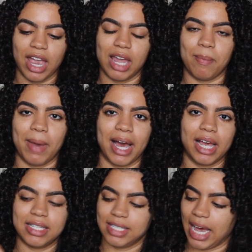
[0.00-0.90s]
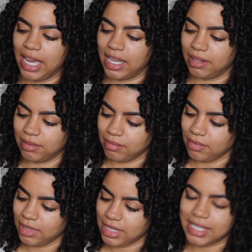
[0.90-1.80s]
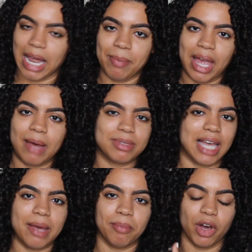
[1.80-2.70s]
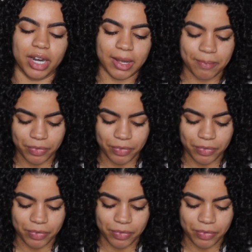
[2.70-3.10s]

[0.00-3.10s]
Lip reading: and my satin slat cap satin bonnet.